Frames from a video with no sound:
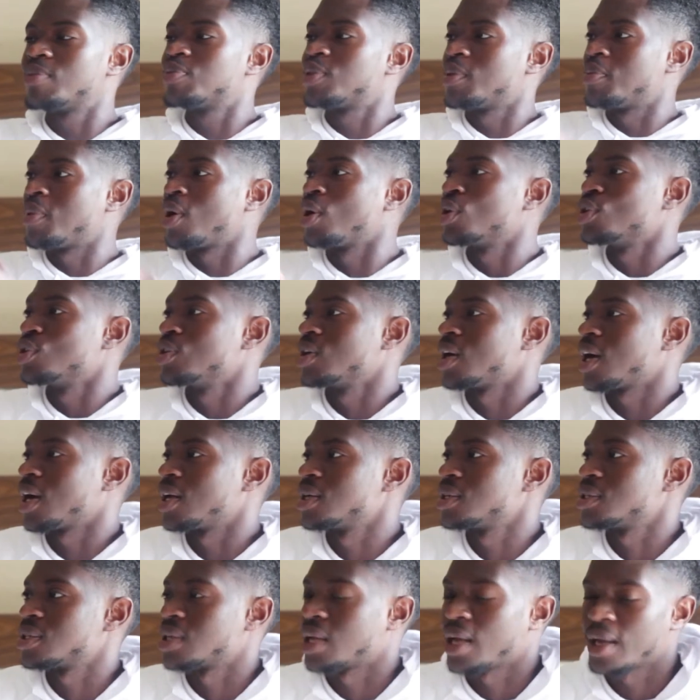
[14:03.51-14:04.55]
about you
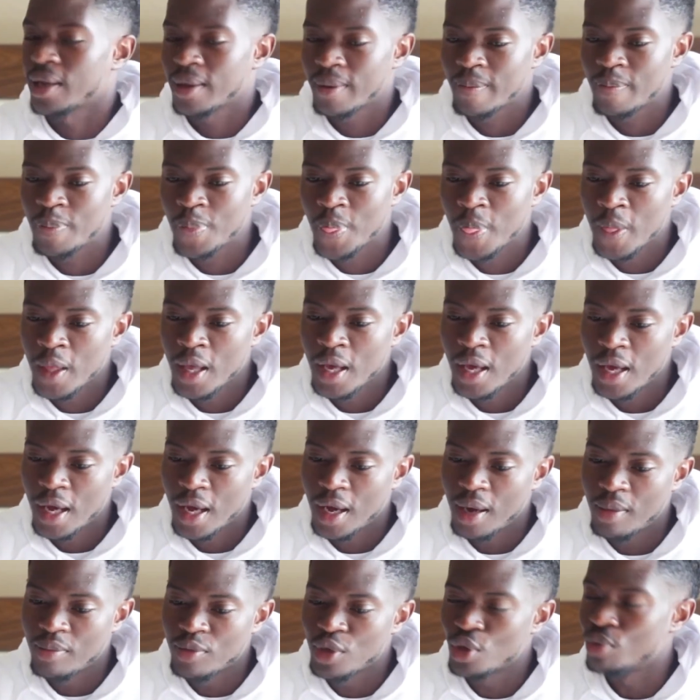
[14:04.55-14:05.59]
guys, like
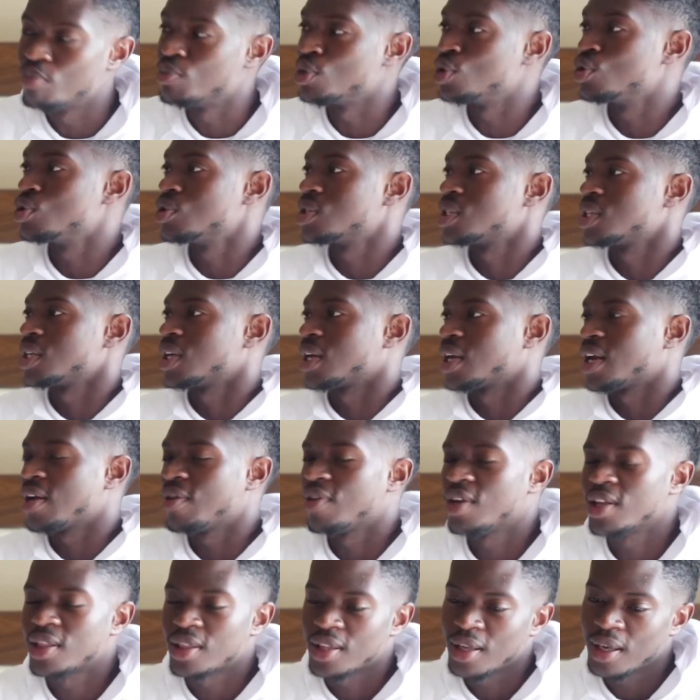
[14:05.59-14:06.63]
your music and
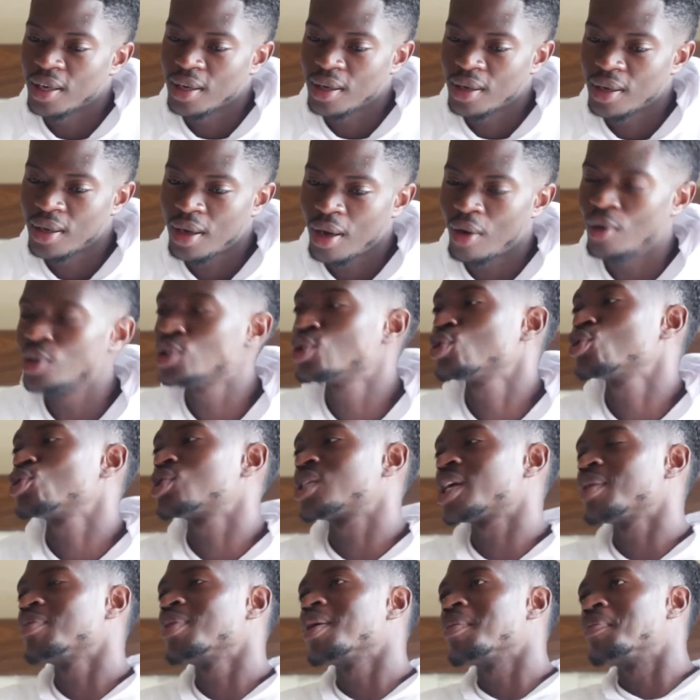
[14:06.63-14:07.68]
everything. I want you to
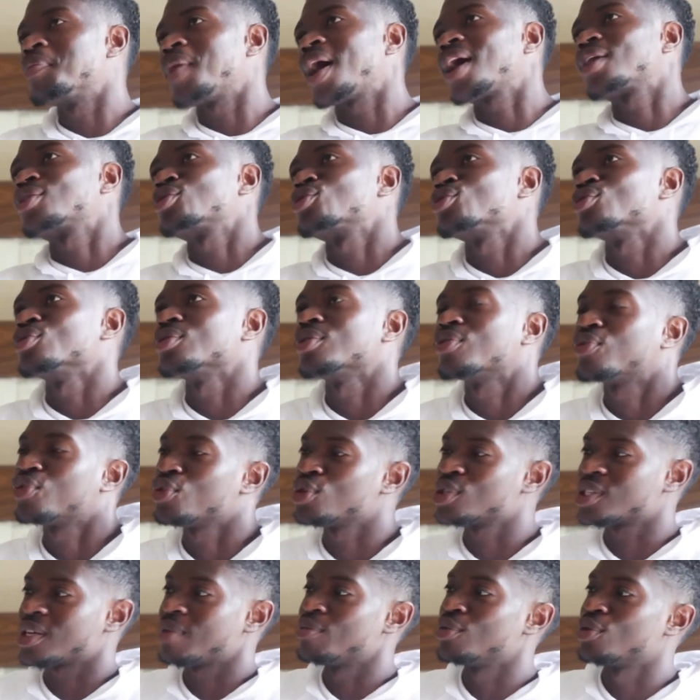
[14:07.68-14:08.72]
take me back to the first
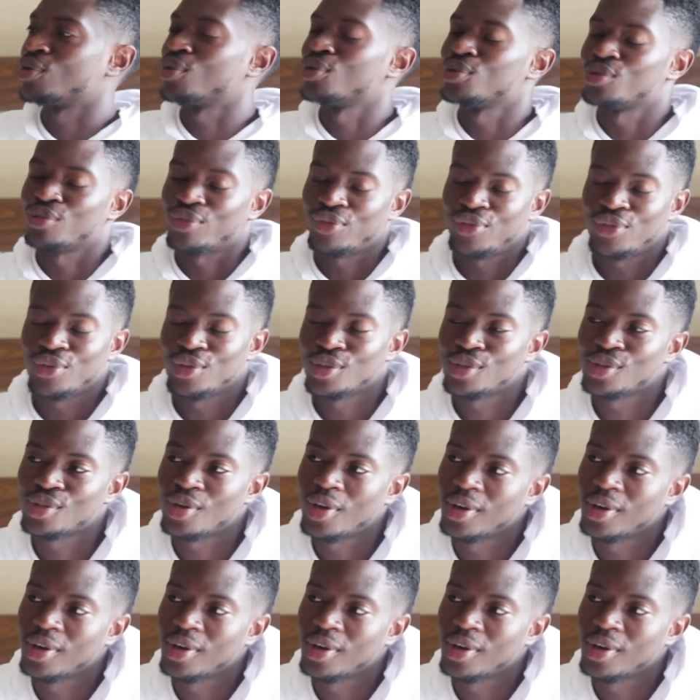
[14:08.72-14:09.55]
time you wrote your first song.